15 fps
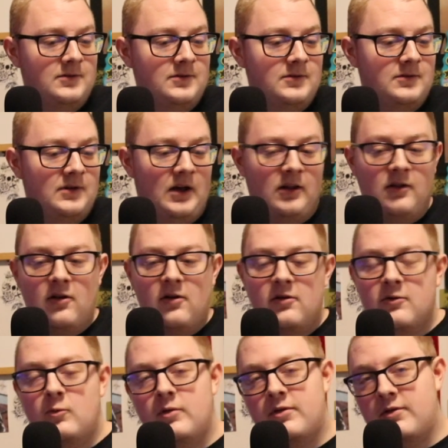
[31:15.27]
Along
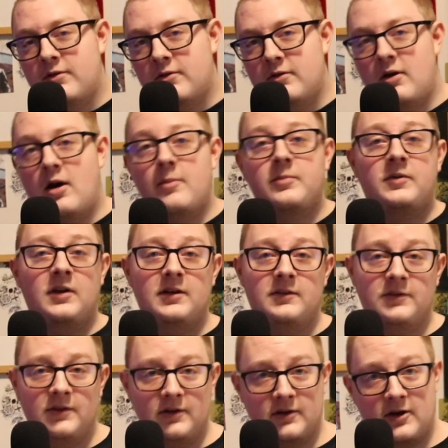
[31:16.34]
with updates
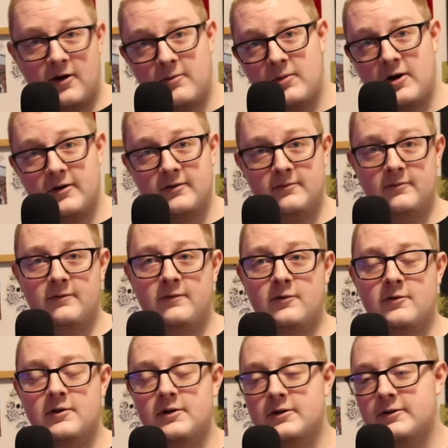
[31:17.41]
that come out
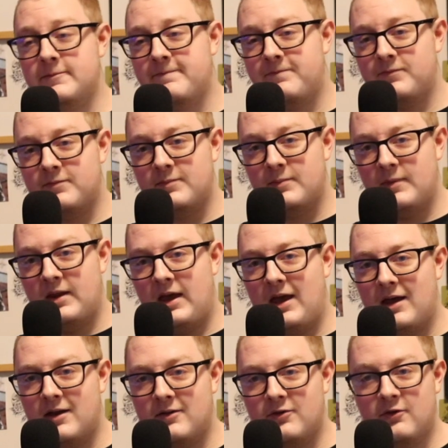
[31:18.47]
for it
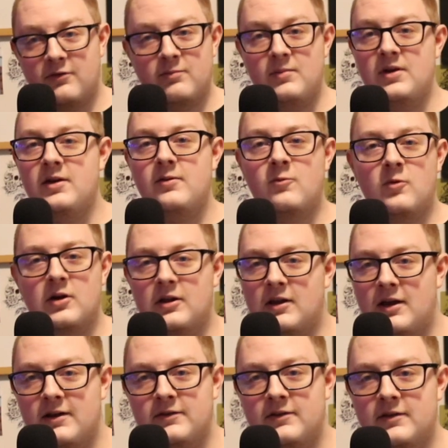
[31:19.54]
and just me
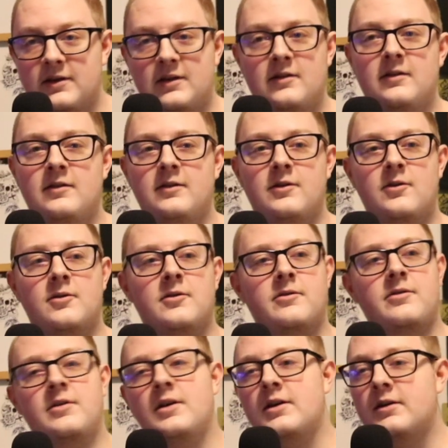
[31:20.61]
realizing it, there are
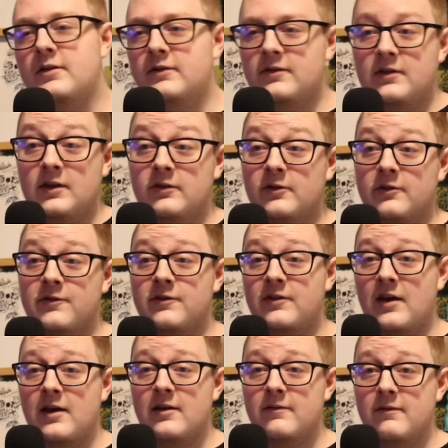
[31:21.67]
things that just
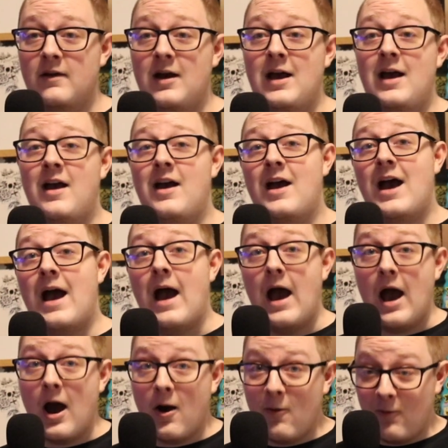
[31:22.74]
save
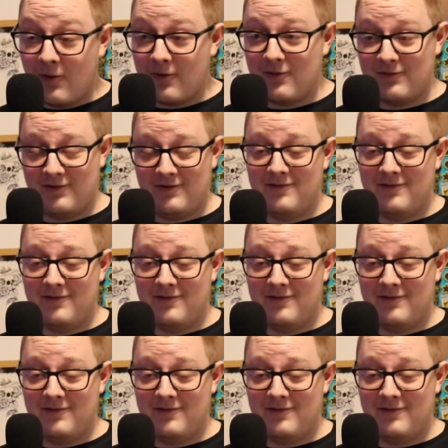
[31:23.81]
hours of